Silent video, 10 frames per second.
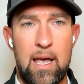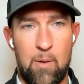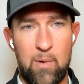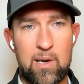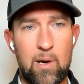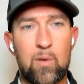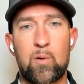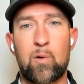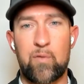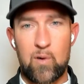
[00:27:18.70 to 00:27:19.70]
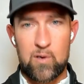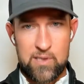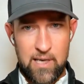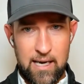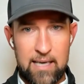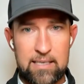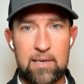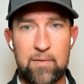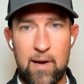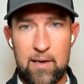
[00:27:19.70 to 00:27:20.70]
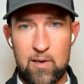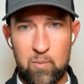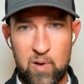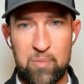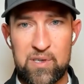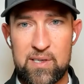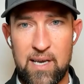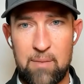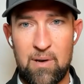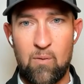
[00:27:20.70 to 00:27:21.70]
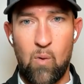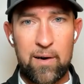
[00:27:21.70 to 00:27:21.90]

And we go through first, like identifying your purpose statement.